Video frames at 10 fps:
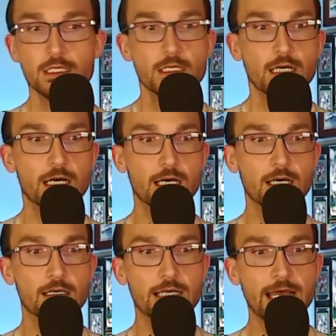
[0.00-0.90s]

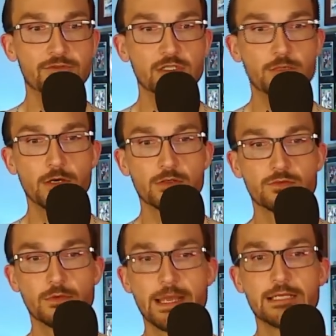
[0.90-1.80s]
After the posts
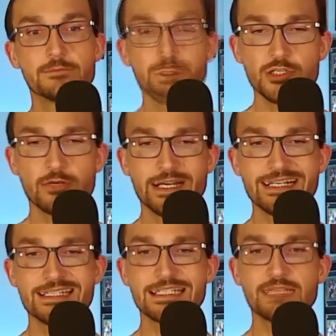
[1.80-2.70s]
were made,
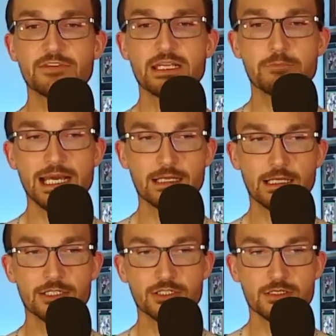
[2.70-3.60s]
generated significant
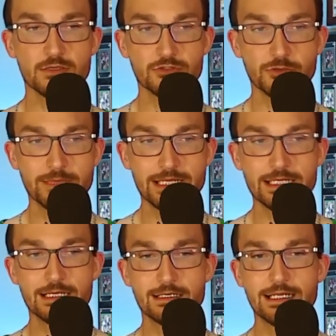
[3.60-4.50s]
backlash on social
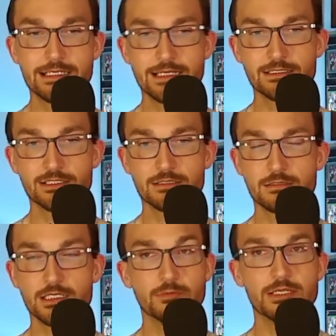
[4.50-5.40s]
media, and yet
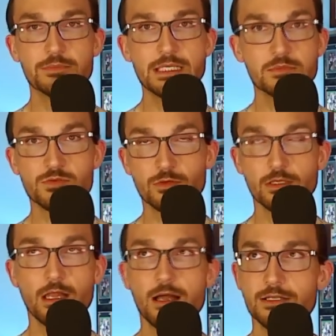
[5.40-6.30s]
just so many memes were
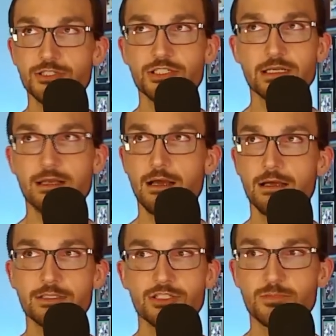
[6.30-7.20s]
launched, and
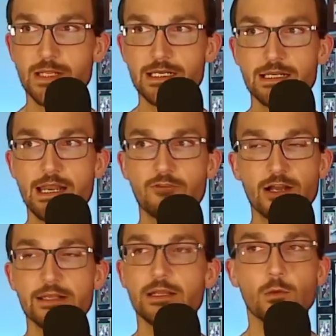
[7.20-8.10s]
it's just been a
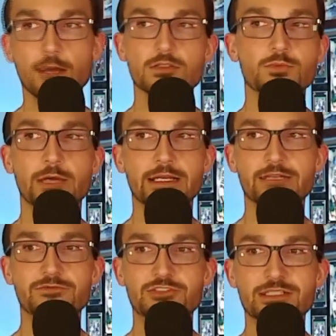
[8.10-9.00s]
never-ending wellspring
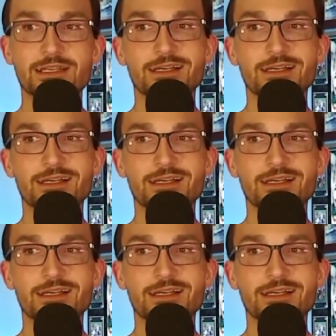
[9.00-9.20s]
of just